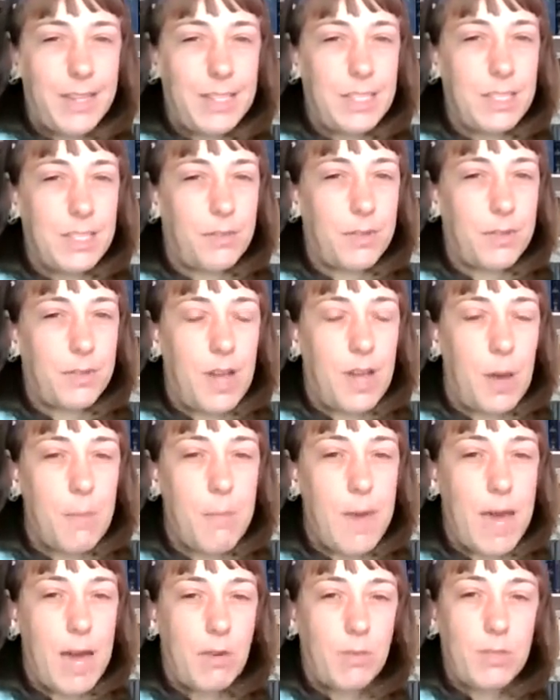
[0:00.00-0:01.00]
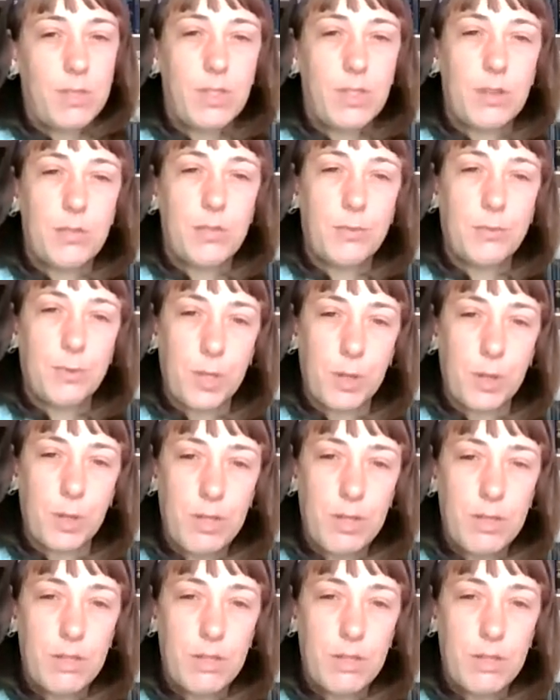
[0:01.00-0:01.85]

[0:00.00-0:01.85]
different amounts of fluid.